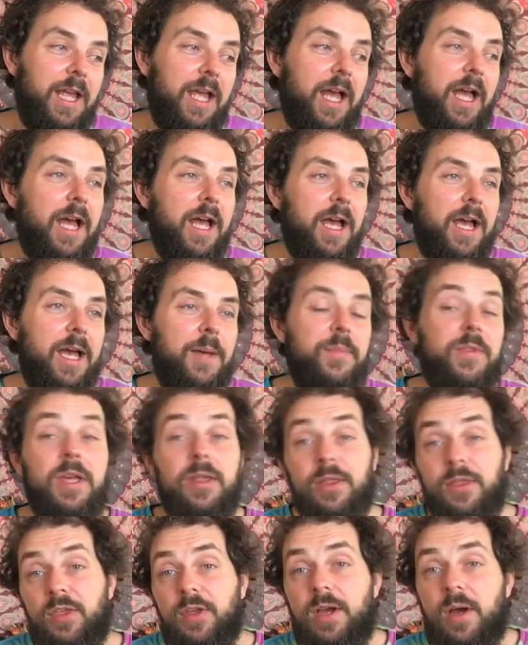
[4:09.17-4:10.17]
The
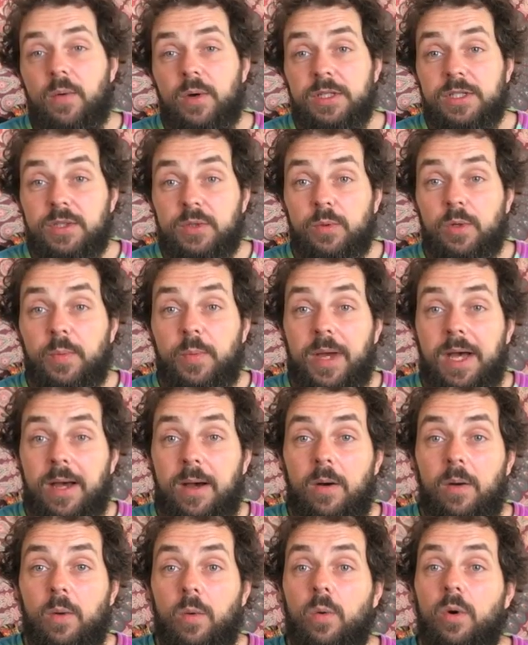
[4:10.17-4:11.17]
other thing I wanted to talk
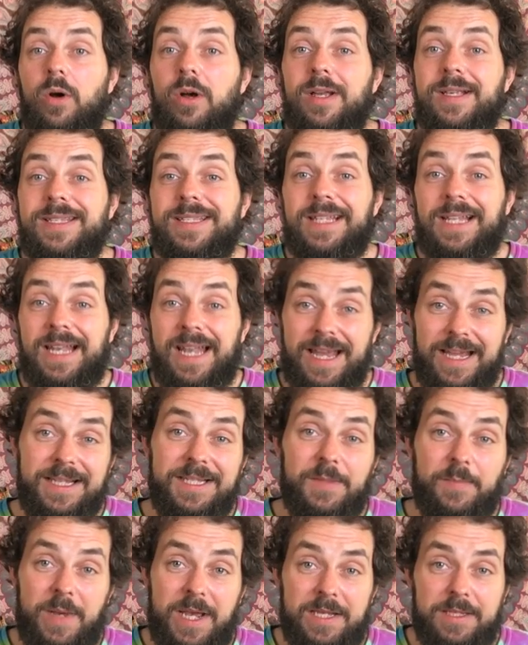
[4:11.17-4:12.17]
about was leg
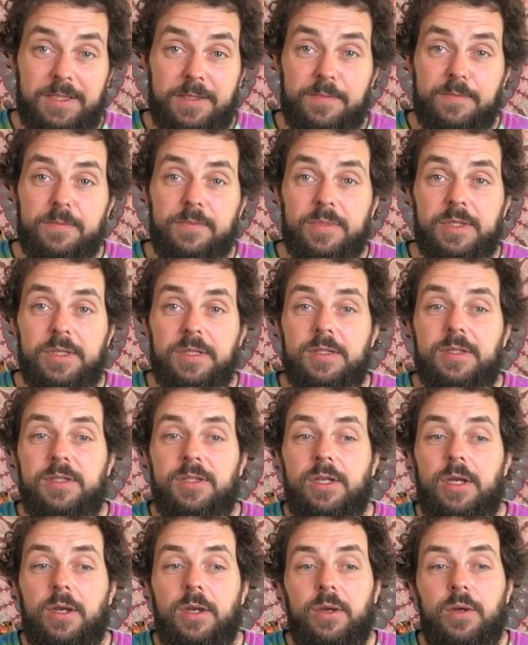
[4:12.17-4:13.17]
spasms.
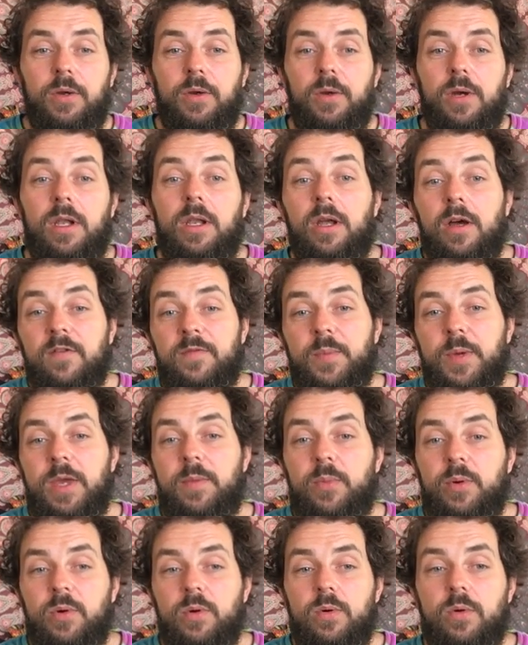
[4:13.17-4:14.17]
So a lot of
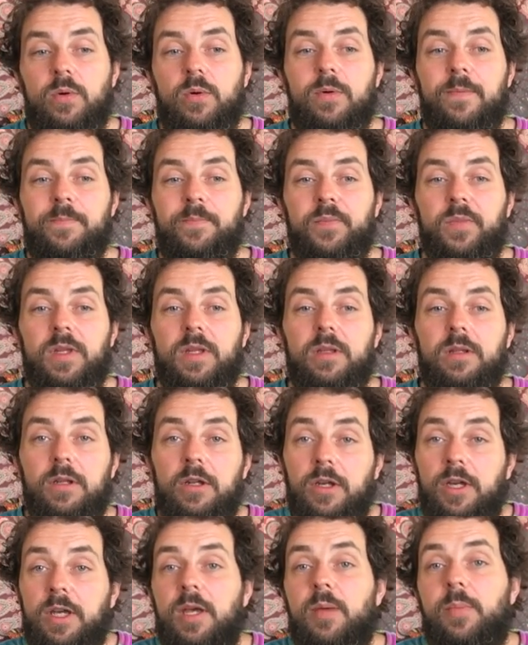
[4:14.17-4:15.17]
people
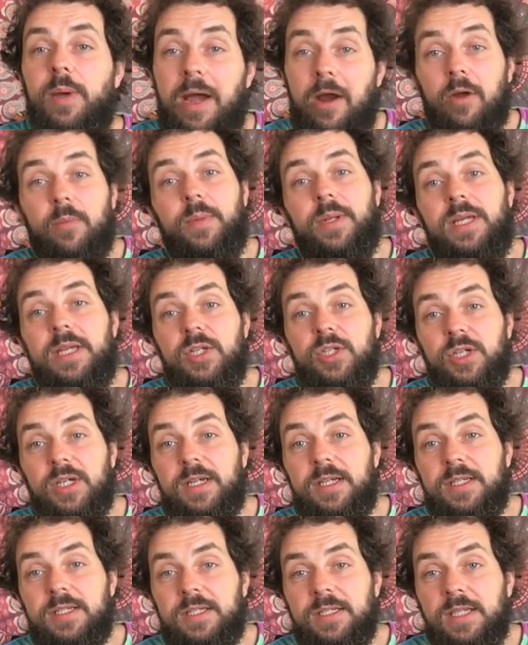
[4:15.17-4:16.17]
look at
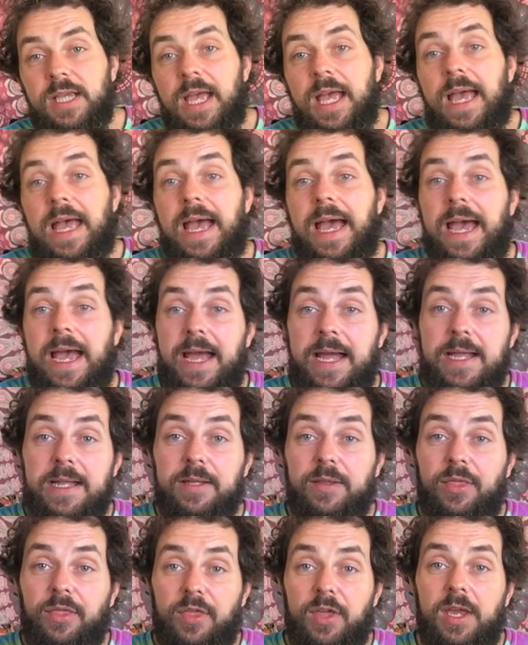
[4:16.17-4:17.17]
paraplegics
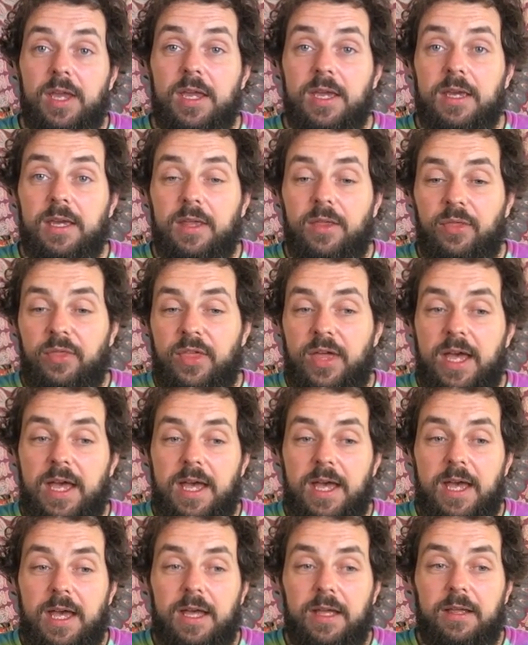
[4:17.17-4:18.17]
and think
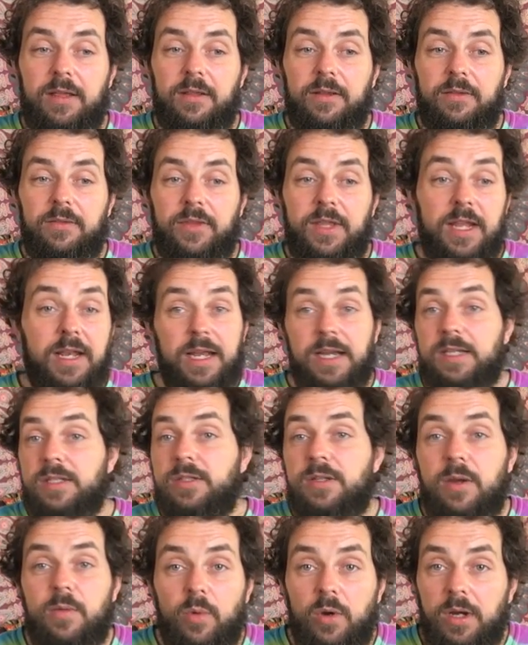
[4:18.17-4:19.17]
that their legs
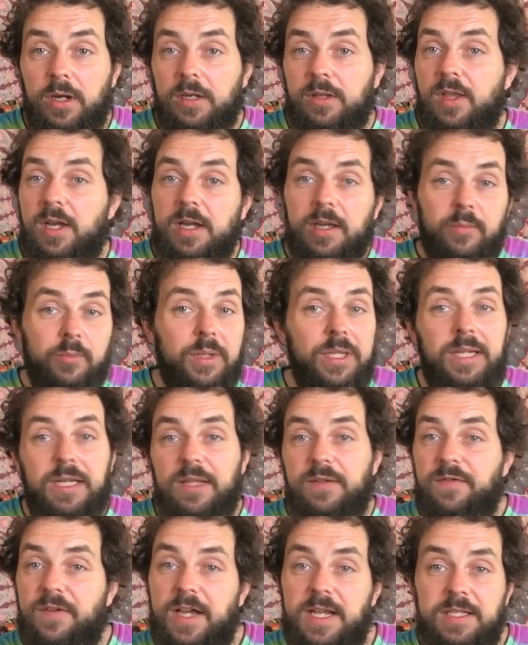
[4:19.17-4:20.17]
don't work, they're
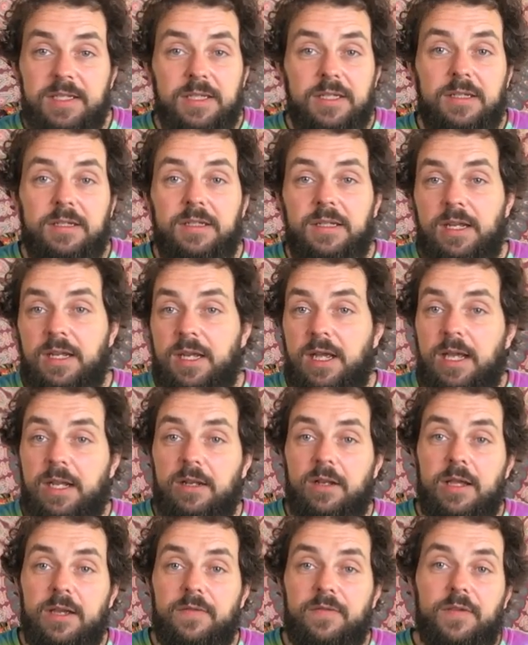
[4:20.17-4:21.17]
completely flaccid
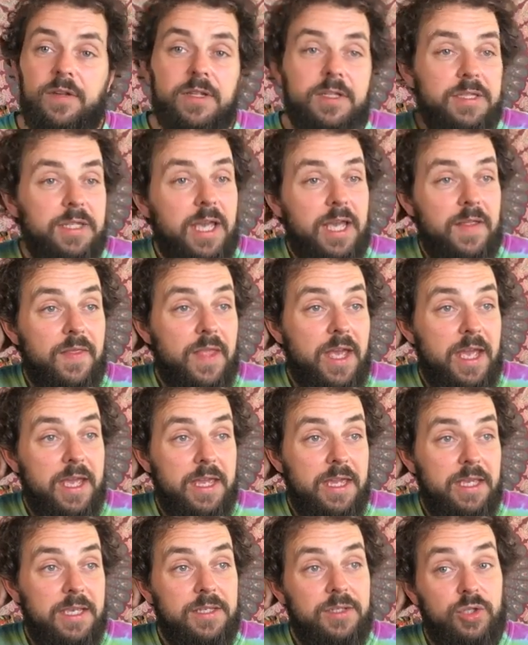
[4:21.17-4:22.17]
and lifeless, and
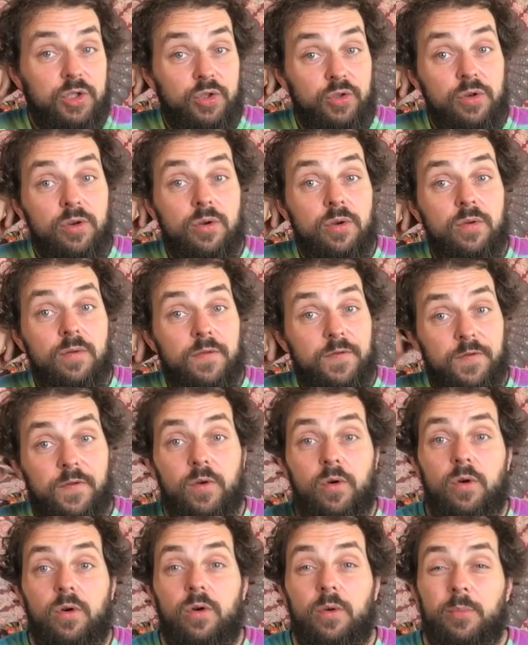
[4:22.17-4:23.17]
that is true
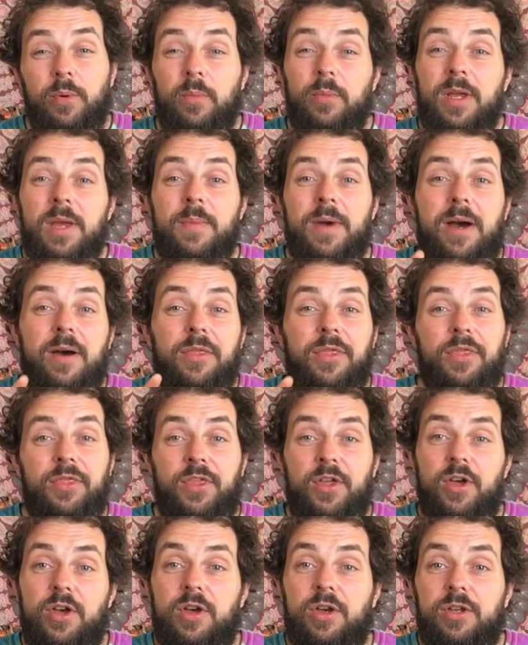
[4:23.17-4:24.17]
for probably about a
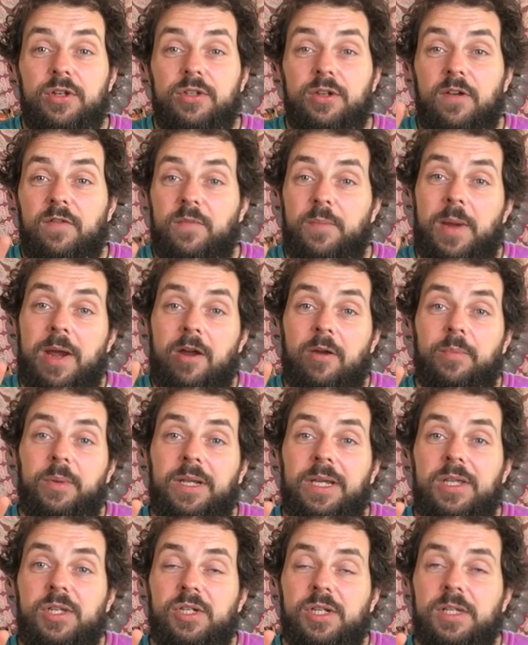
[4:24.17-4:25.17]
third of
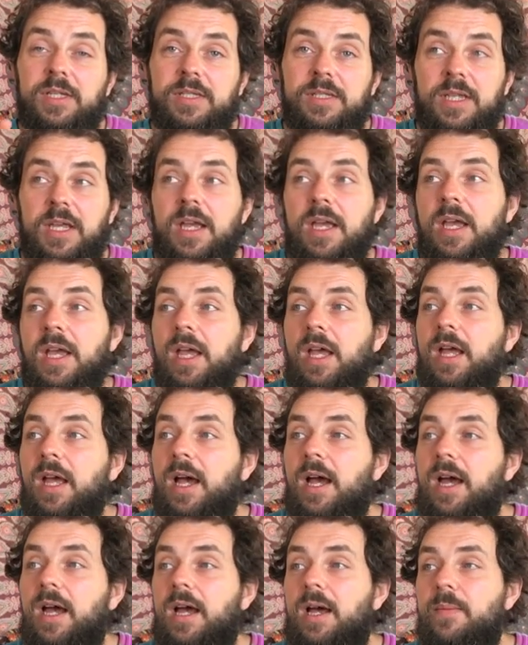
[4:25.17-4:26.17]
paraplegics.
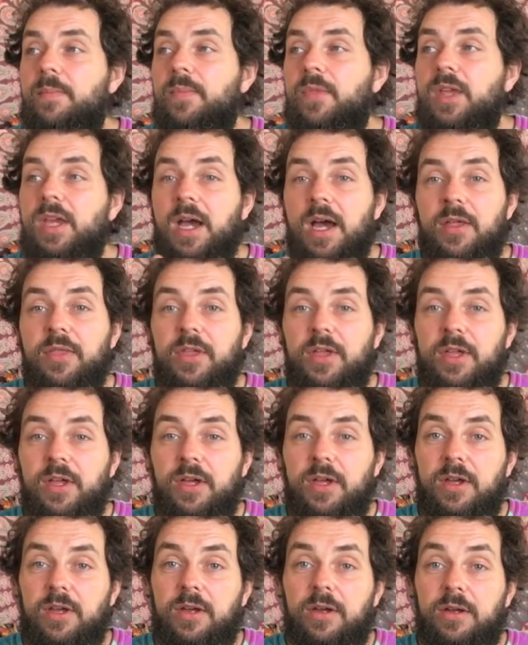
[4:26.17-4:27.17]
The
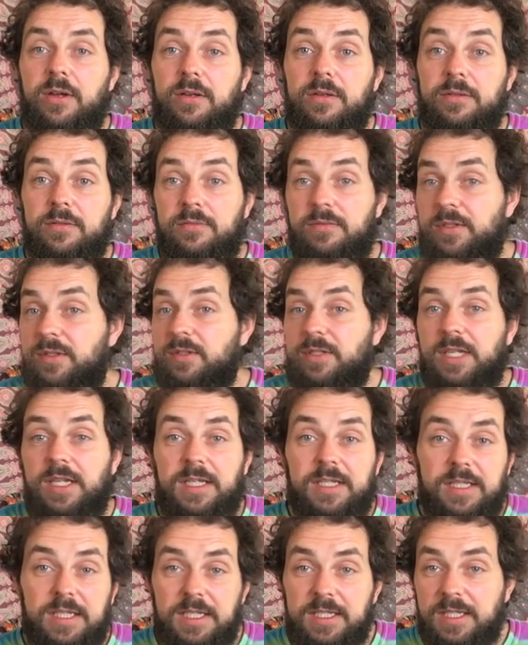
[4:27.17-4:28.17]
other
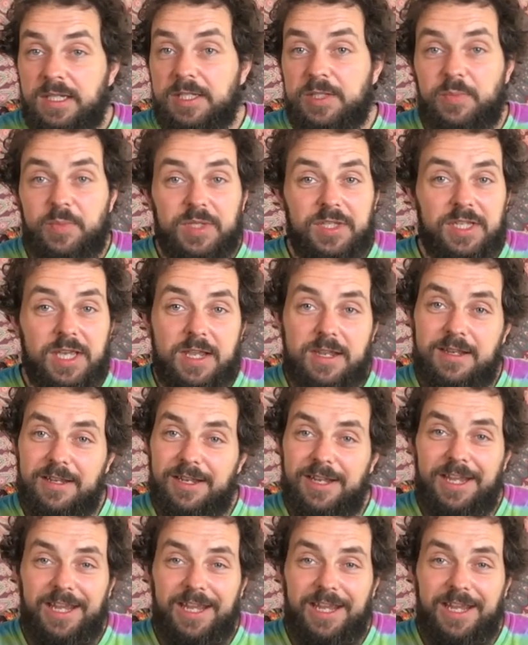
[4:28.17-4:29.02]
66%